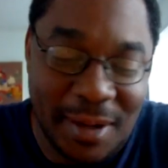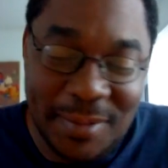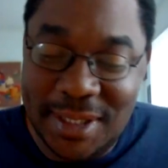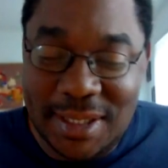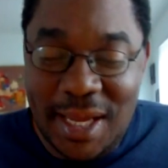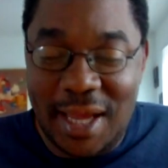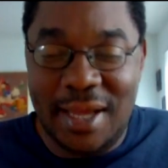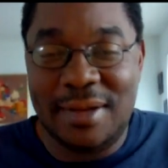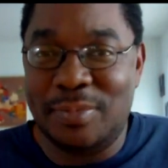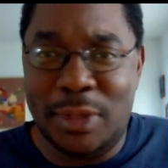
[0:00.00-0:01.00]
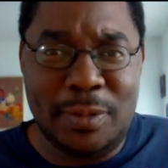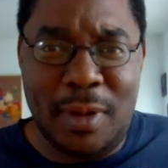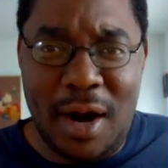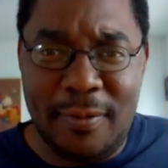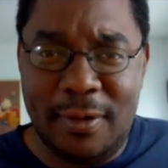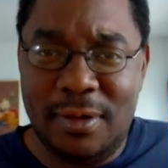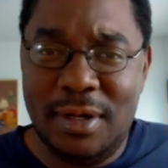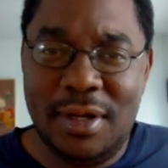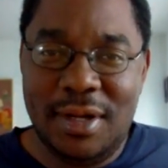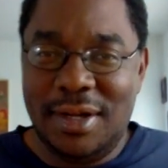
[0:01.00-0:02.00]
I'm just saying, it's Marvel.
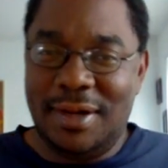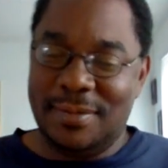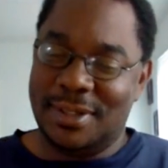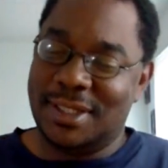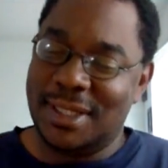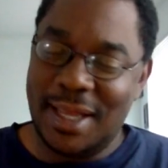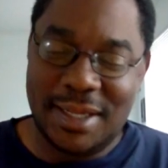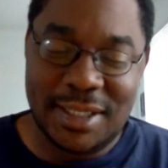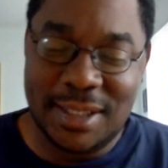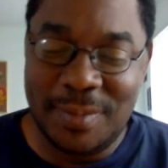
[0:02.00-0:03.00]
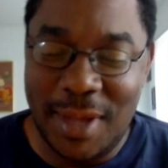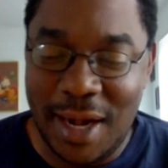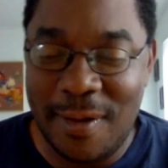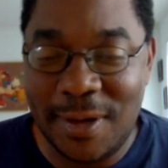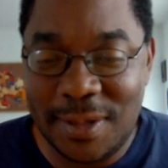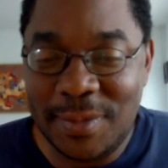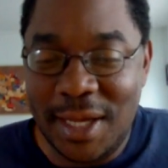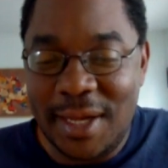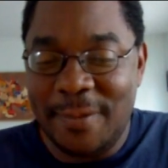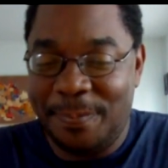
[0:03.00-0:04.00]
I'm just saying, it's just, man, I wish,
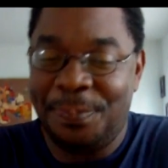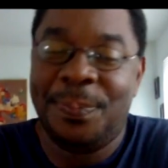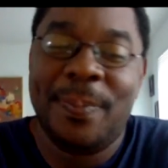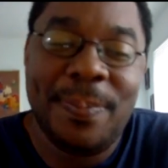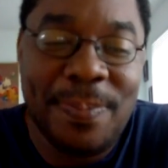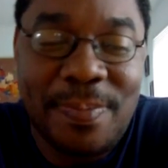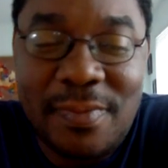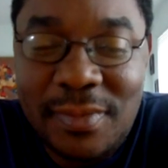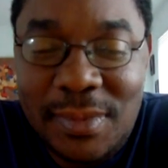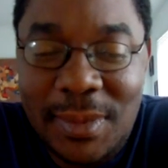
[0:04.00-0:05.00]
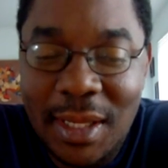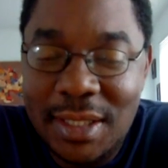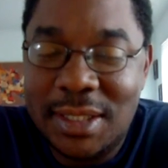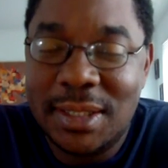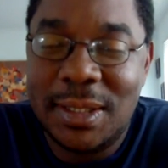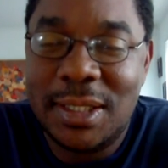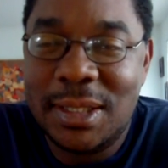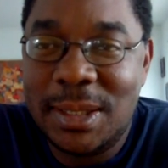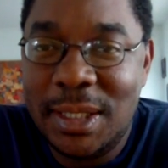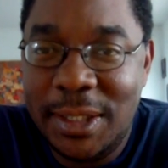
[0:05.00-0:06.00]
man, it's just good
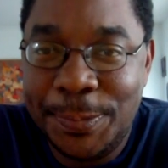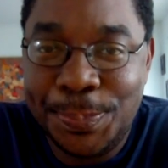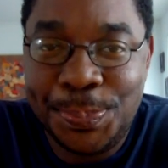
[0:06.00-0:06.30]
to see.